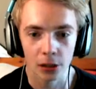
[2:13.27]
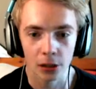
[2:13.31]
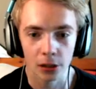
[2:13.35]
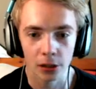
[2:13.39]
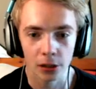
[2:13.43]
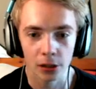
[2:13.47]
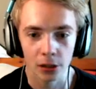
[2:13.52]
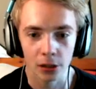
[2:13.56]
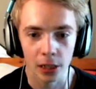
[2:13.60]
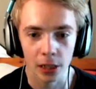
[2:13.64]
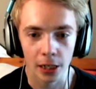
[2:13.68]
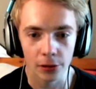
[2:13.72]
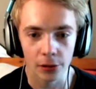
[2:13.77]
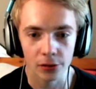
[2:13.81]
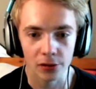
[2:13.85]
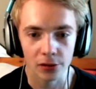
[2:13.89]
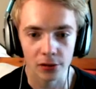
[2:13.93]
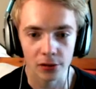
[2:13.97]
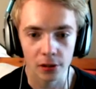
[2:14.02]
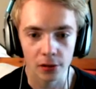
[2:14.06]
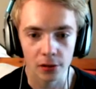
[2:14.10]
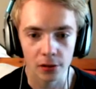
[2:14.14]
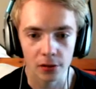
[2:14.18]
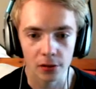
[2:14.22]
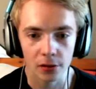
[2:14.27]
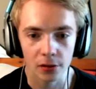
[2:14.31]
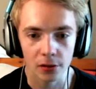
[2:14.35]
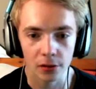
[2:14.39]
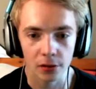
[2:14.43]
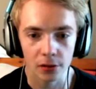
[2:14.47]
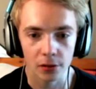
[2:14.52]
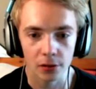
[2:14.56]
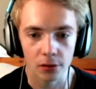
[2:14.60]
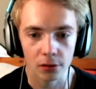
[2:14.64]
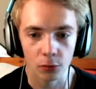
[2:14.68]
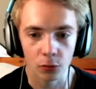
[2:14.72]
Uh, how is
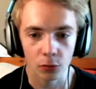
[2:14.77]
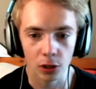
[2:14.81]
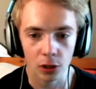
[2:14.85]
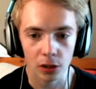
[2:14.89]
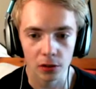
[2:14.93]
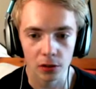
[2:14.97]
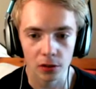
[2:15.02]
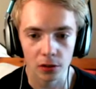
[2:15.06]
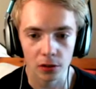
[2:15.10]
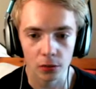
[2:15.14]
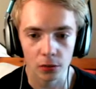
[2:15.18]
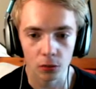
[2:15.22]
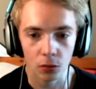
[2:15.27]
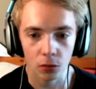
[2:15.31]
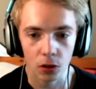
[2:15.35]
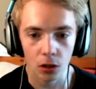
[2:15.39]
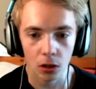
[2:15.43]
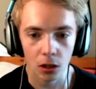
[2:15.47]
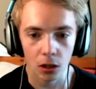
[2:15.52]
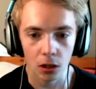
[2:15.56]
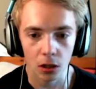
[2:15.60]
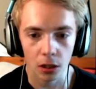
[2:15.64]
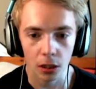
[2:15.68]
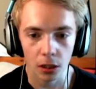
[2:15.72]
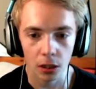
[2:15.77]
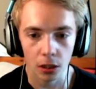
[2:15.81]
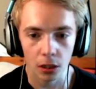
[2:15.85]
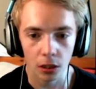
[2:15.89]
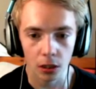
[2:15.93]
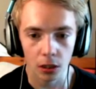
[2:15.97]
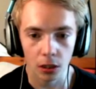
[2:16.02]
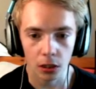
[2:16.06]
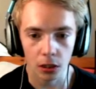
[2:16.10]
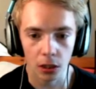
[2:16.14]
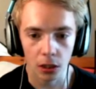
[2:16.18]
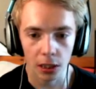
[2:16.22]
this? What is...
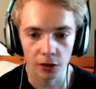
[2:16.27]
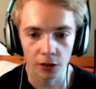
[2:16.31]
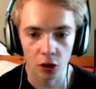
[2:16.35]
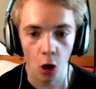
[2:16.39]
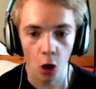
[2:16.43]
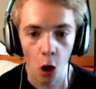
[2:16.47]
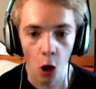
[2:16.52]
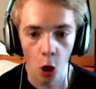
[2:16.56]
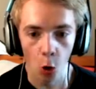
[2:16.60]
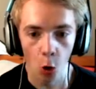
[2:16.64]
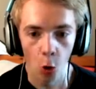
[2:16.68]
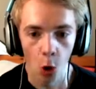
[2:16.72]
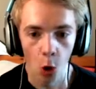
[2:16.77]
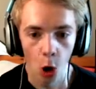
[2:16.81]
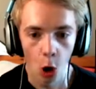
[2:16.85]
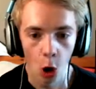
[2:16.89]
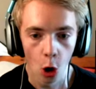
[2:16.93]
What? Let's go!